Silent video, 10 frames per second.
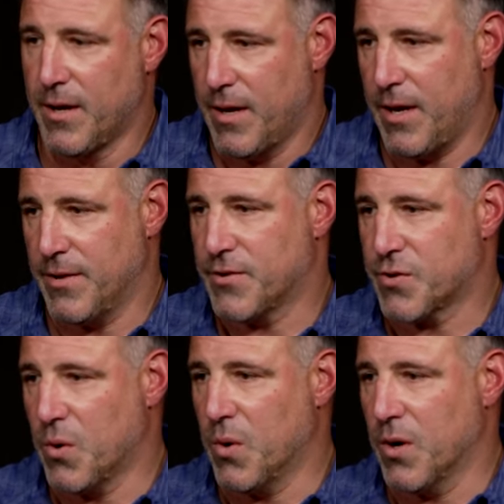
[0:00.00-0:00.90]
and
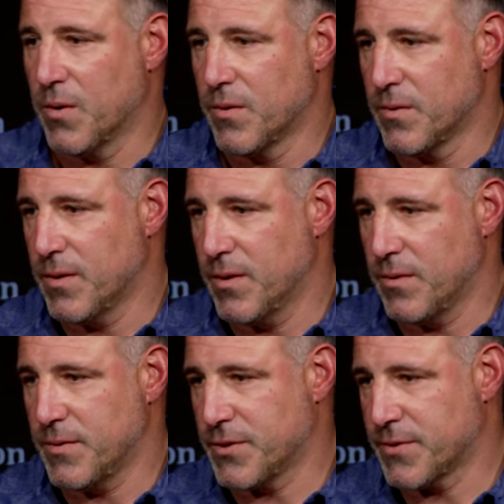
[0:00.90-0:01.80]
score. I
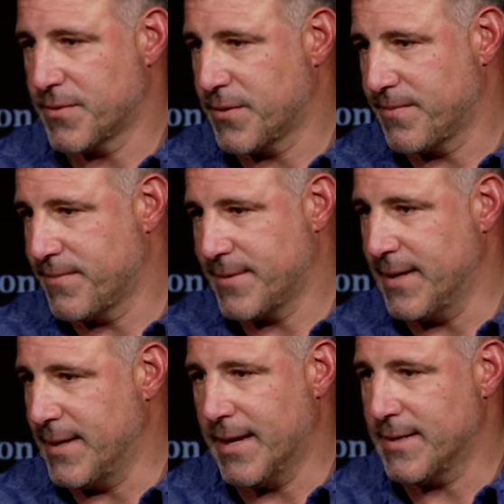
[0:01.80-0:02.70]
just
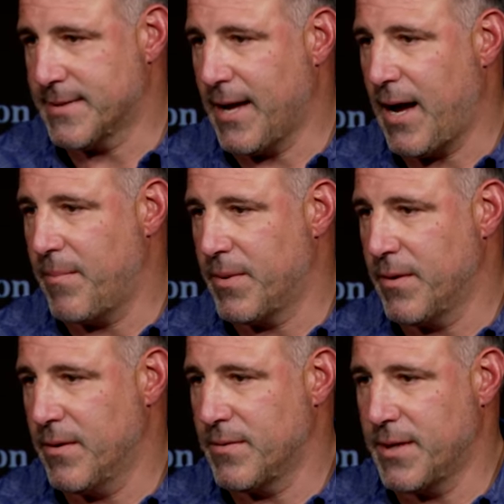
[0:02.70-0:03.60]
didn't get a stop.
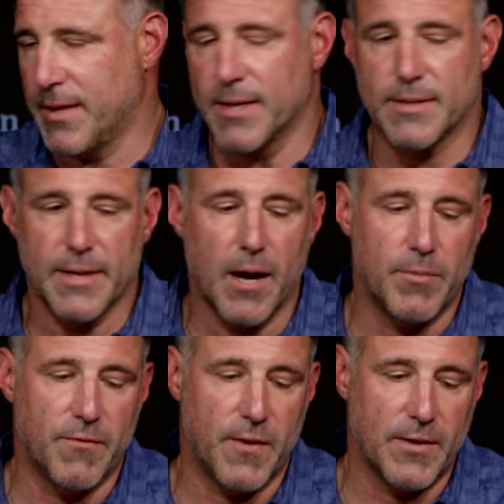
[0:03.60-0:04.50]
You know, didn't get a stop
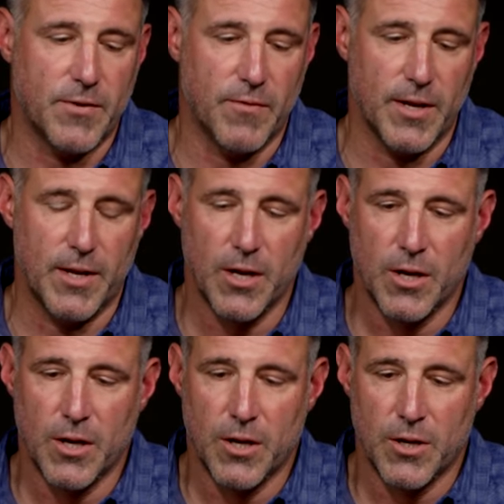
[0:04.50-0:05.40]
defensively.
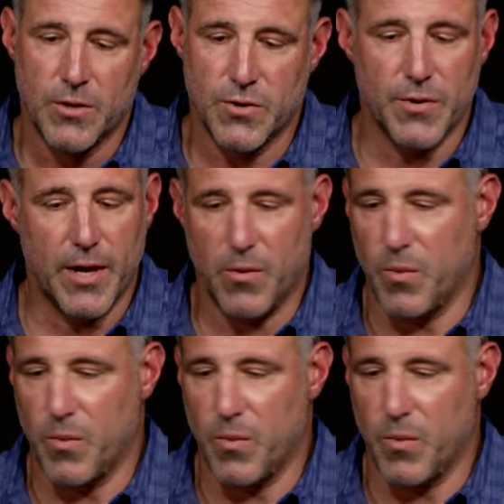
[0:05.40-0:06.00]
So then